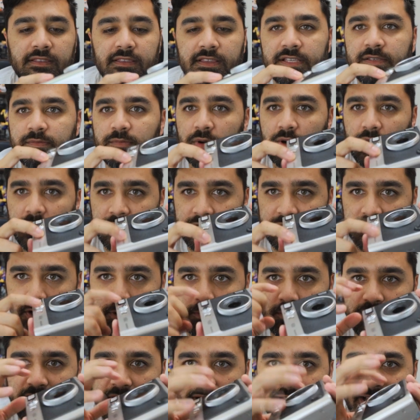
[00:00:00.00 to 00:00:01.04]
This part is all
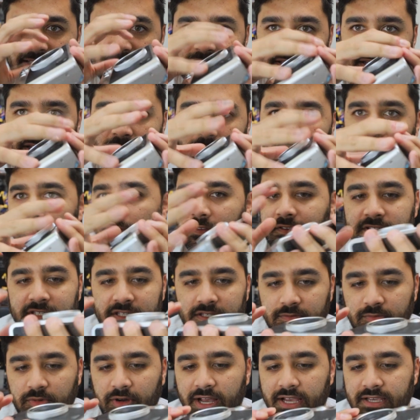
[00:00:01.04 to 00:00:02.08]
plastic, all this is
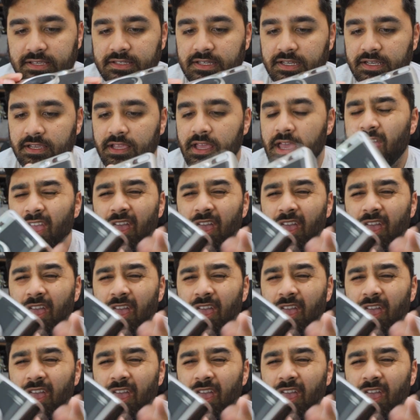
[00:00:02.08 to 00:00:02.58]
plastic,